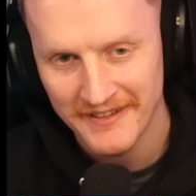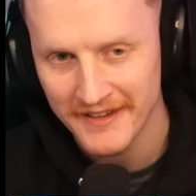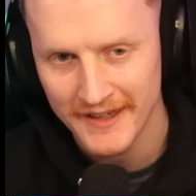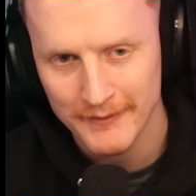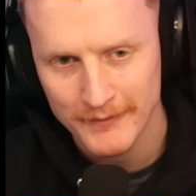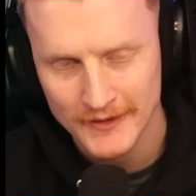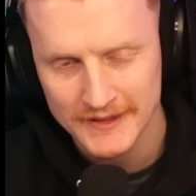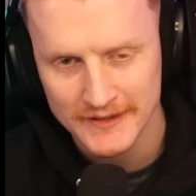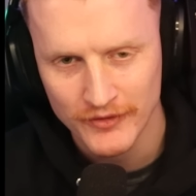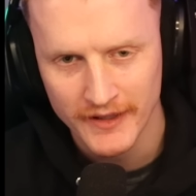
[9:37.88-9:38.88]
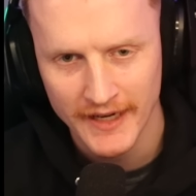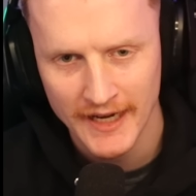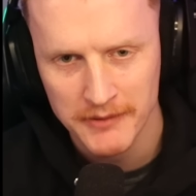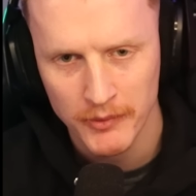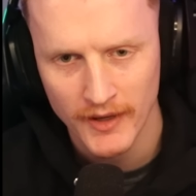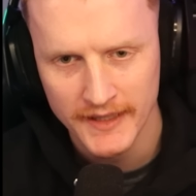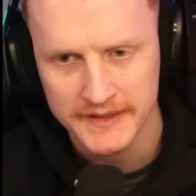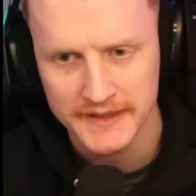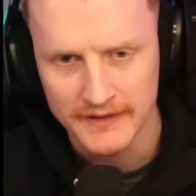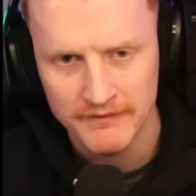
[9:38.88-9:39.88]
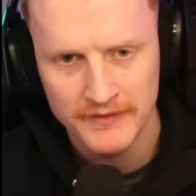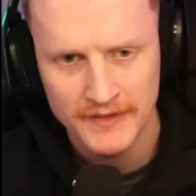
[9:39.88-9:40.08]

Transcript: Yeah, what is this, freaking Hannibal Lecter?